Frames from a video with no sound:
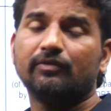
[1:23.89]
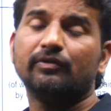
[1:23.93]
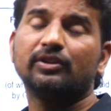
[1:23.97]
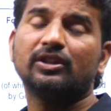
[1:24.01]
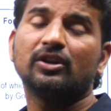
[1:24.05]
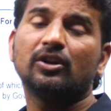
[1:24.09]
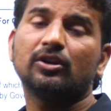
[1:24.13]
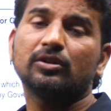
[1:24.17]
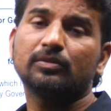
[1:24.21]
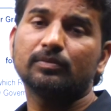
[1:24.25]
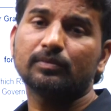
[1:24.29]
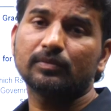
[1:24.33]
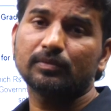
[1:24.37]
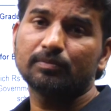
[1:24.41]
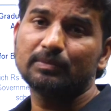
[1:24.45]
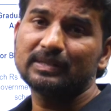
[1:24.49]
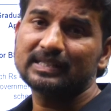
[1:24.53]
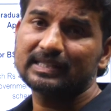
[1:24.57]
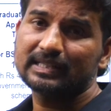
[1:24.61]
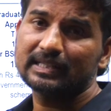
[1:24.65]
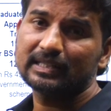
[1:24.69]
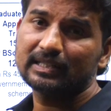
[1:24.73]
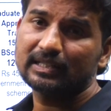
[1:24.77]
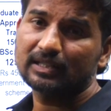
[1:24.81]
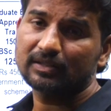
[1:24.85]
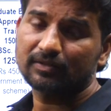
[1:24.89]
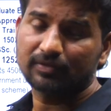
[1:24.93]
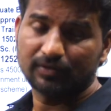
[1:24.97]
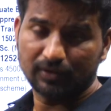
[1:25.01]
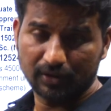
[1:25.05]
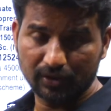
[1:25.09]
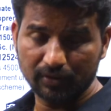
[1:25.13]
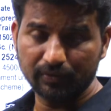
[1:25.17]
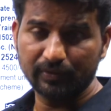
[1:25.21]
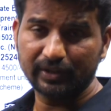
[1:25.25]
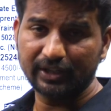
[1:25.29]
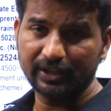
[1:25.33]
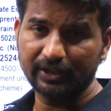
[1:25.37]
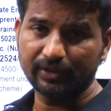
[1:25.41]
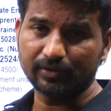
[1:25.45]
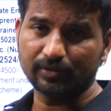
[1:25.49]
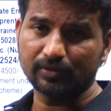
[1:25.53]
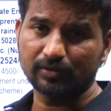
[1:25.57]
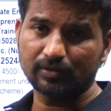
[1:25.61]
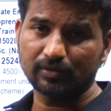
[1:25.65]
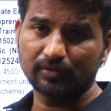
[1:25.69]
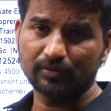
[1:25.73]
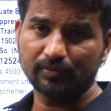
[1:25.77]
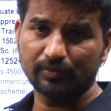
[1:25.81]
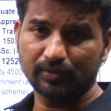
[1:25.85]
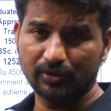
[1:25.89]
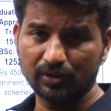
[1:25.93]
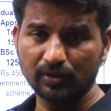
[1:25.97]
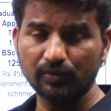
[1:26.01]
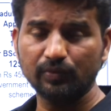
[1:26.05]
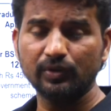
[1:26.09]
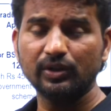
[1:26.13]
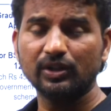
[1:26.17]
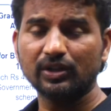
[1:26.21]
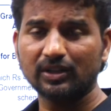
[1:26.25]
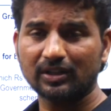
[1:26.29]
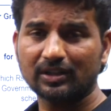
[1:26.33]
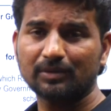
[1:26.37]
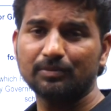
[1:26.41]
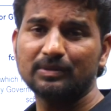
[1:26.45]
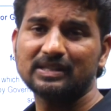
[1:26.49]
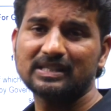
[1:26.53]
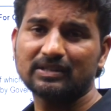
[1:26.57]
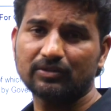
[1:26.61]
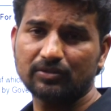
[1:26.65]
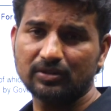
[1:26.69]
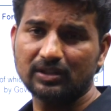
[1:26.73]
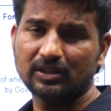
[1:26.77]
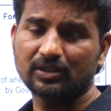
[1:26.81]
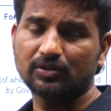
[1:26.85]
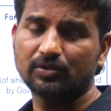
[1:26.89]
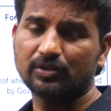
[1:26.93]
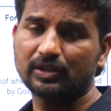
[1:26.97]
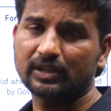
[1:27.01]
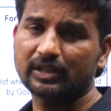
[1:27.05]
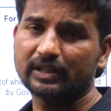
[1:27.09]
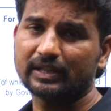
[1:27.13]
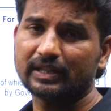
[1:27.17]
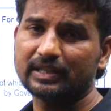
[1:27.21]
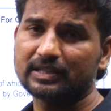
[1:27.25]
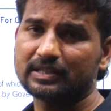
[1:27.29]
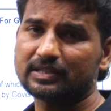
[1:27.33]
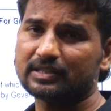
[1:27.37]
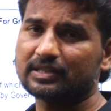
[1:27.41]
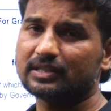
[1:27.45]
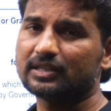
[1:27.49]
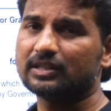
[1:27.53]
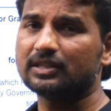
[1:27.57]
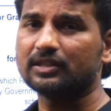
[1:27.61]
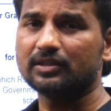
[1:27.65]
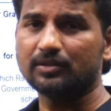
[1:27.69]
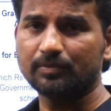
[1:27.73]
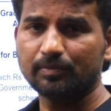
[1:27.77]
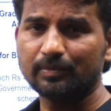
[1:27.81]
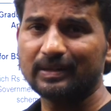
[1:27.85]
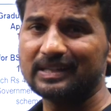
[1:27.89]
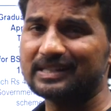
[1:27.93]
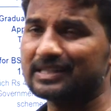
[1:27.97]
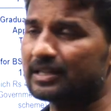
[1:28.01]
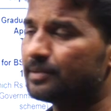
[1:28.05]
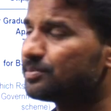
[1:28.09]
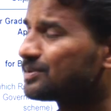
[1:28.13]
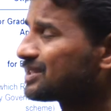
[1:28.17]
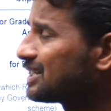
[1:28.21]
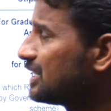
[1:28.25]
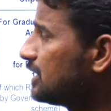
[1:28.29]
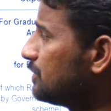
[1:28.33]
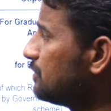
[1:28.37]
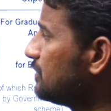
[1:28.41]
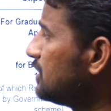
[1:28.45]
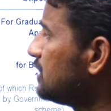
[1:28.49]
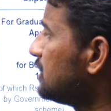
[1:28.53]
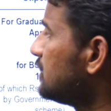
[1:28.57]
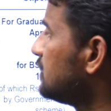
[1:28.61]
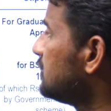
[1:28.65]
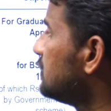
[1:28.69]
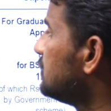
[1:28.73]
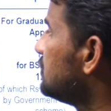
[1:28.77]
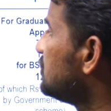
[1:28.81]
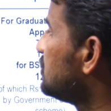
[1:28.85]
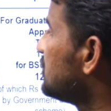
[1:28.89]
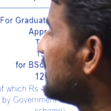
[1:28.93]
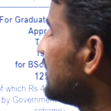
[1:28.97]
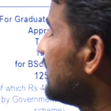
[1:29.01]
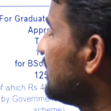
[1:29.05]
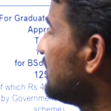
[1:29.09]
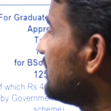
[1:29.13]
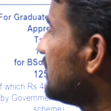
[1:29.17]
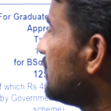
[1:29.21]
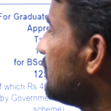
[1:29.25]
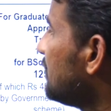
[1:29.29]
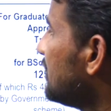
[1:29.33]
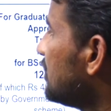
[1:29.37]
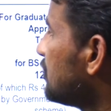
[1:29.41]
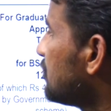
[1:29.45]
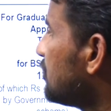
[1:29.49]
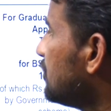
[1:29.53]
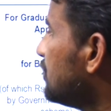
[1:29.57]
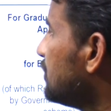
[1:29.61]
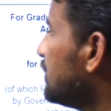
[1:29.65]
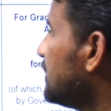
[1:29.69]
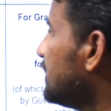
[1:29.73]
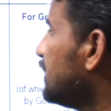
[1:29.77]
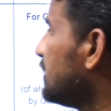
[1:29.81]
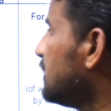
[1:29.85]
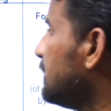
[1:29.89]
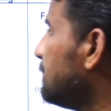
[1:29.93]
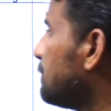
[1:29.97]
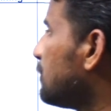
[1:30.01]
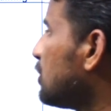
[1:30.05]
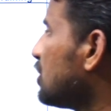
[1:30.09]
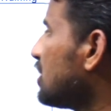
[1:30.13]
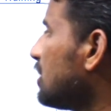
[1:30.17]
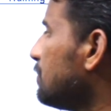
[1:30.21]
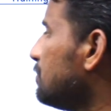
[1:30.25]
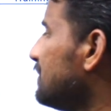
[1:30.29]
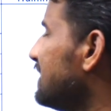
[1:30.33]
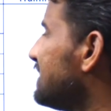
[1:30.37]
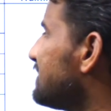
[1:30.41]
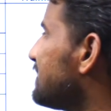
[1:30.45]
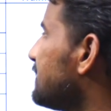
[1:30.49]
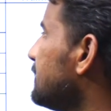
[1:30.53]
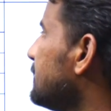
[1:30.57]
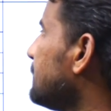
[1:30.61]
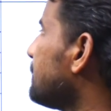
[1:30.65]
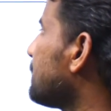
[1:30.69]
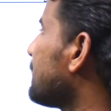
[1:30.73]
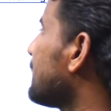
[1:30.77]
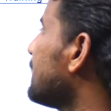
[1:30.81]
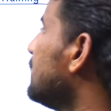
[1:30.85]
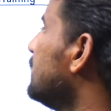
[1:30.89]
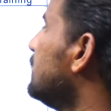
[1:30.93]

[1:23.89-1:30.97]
without missing a new video ganaka miss avvadu anukunte dayachesi please subscribe the channel, thereby you're going to get the important updates here.